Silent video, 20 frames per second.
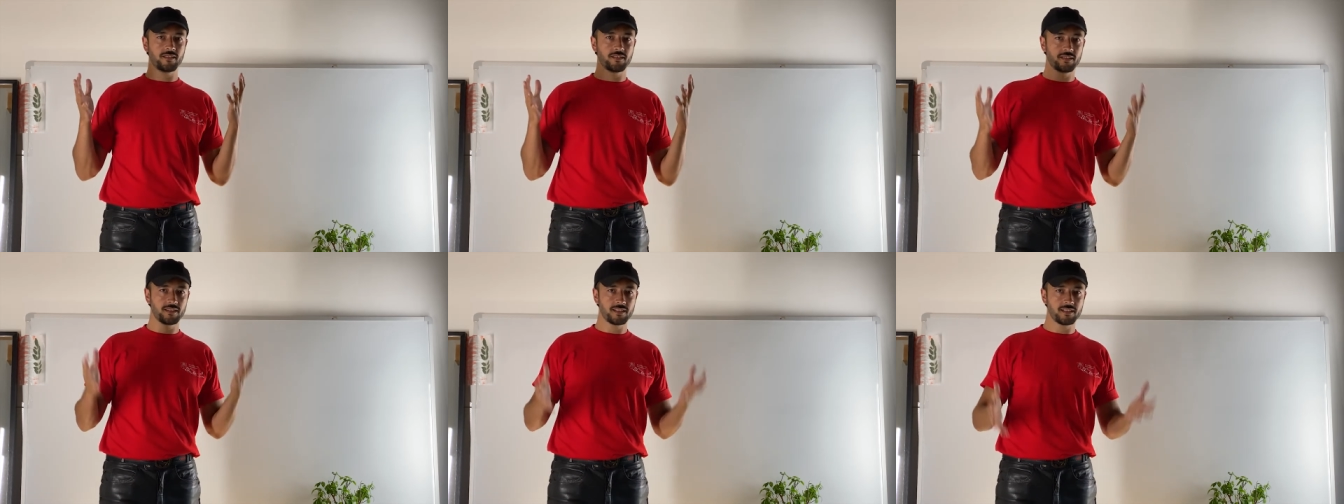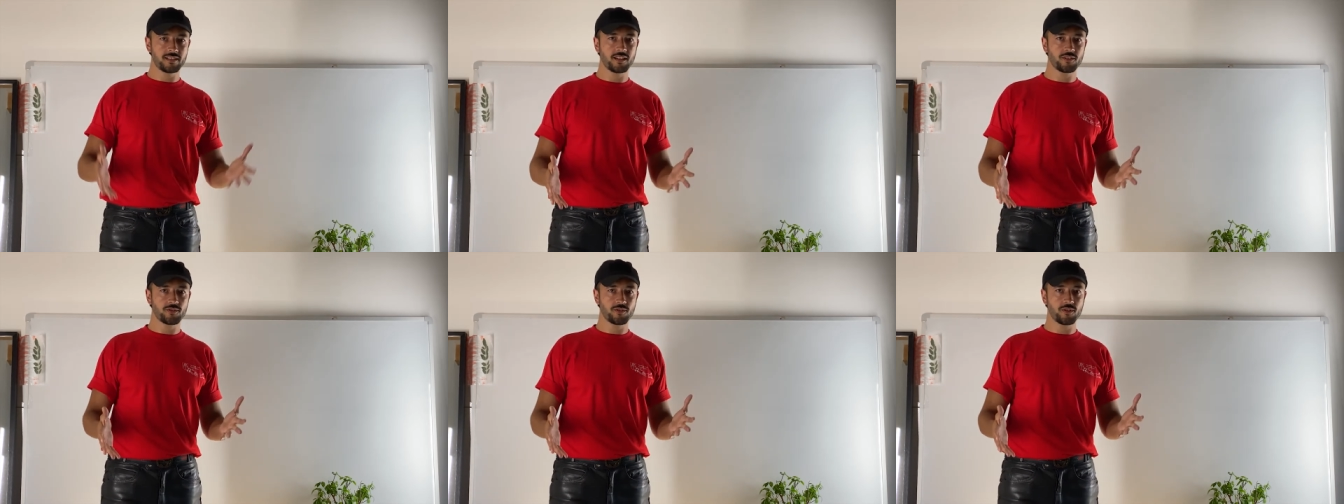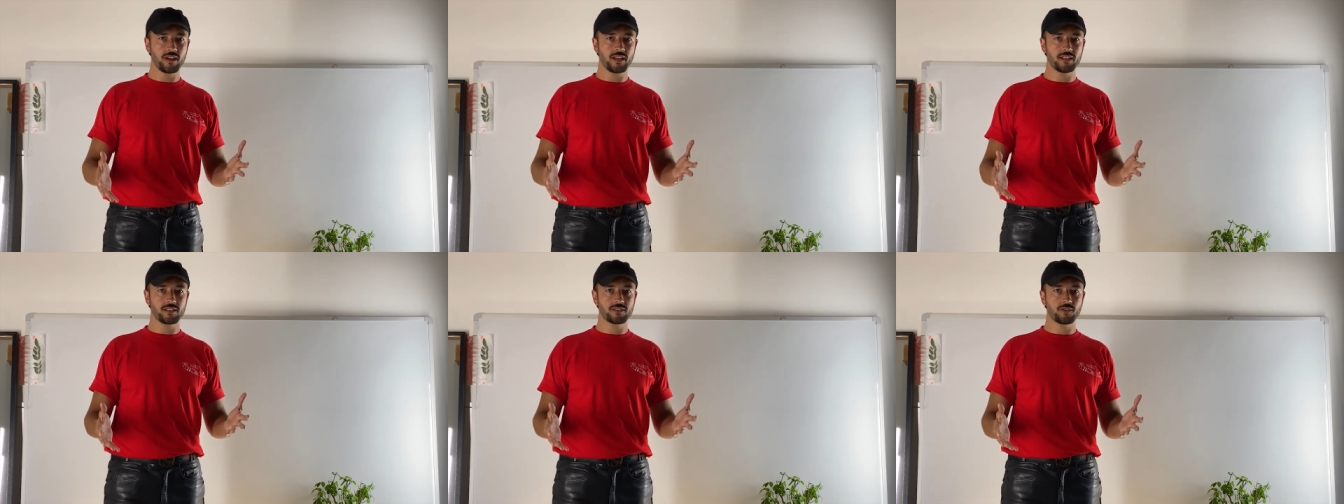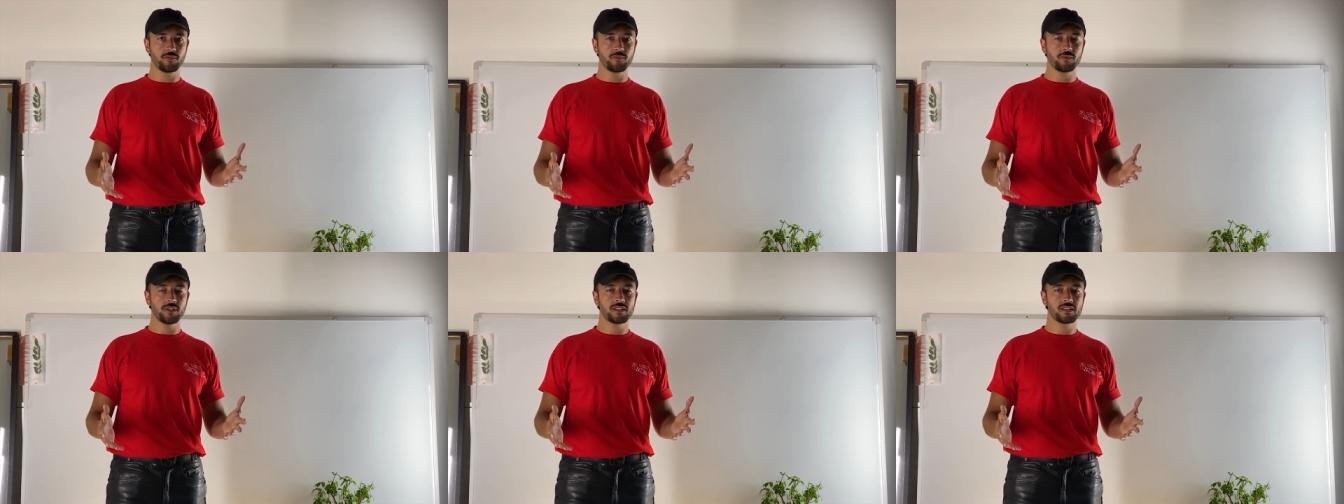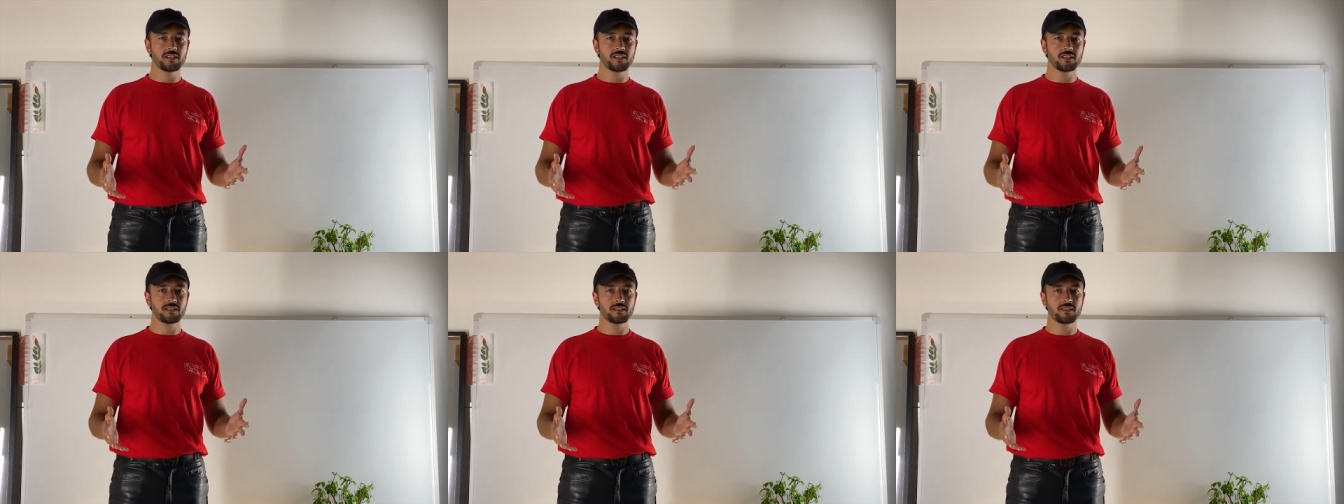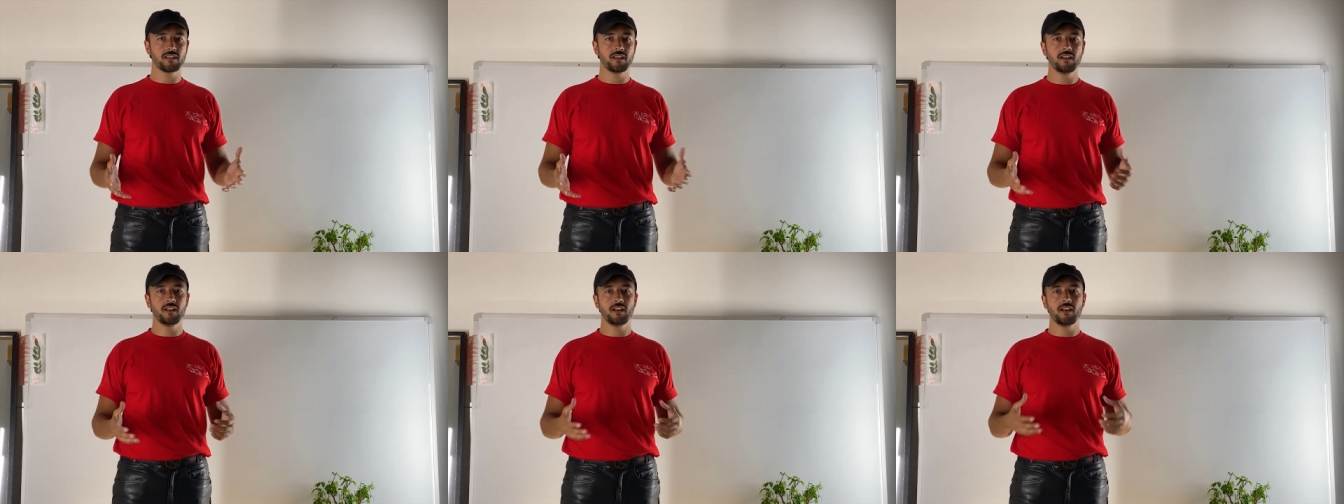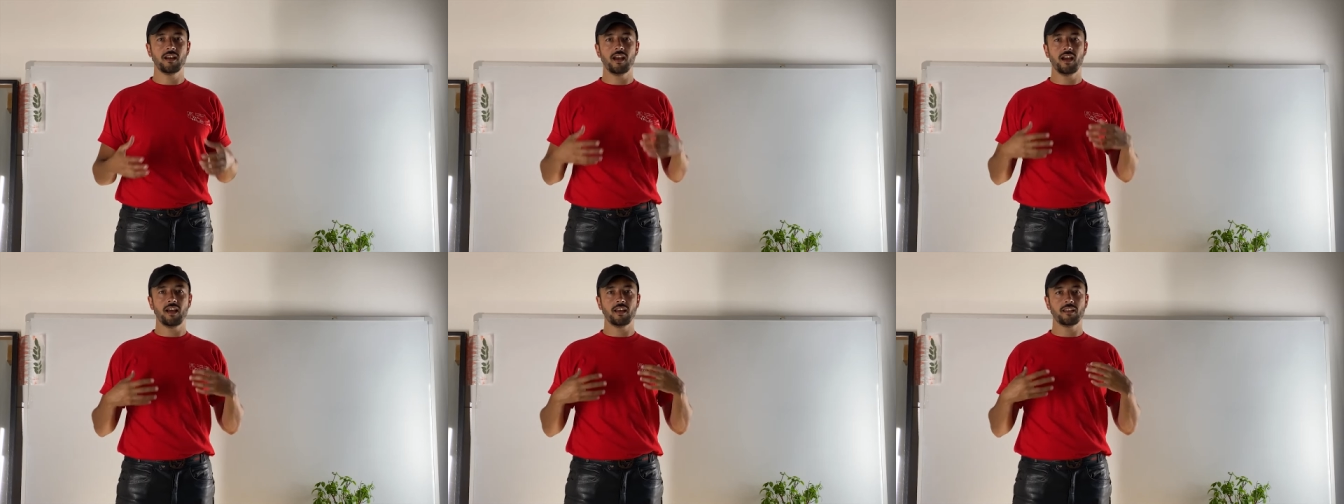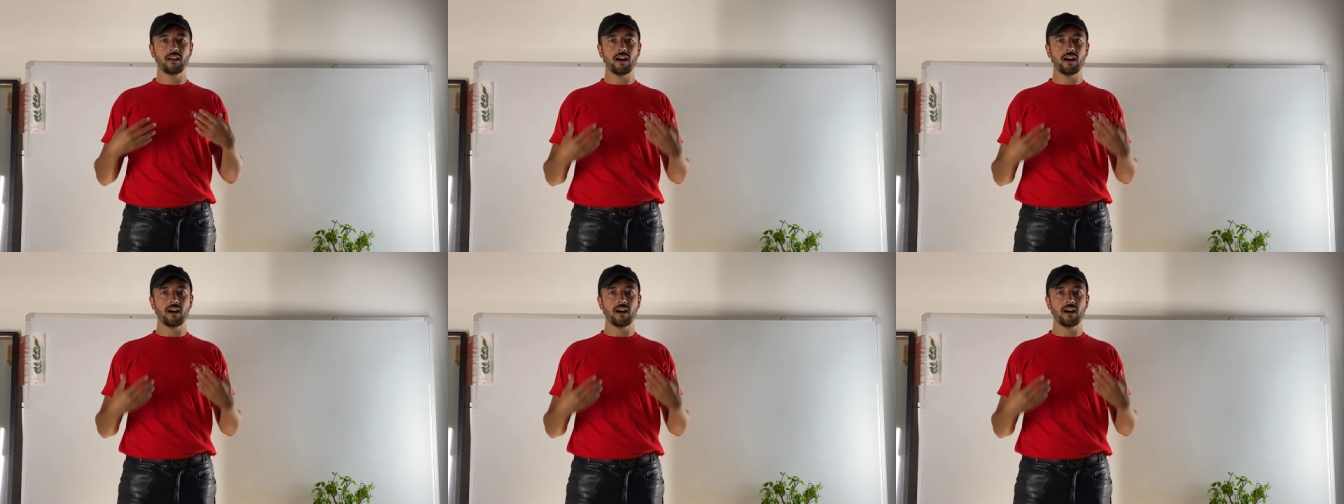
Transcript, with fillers: decentralized communities and